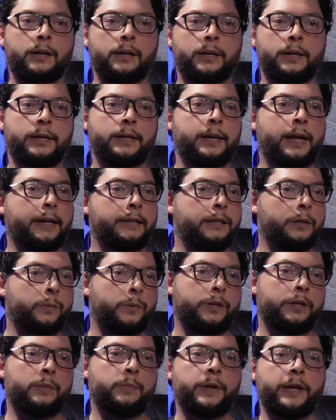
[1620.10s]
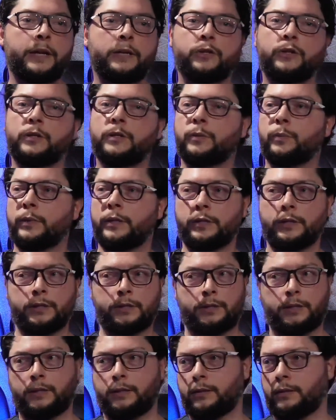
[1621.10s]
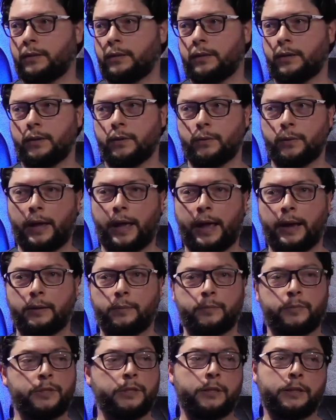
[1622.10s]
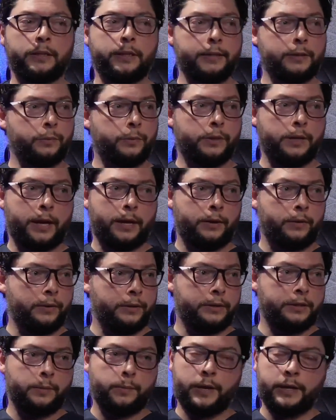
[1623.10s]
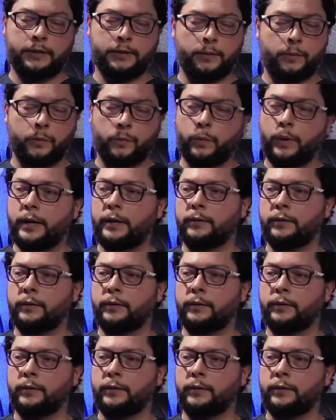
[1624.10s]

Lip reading: connected with the patients, we just add them to the list. We're not going to make someone wait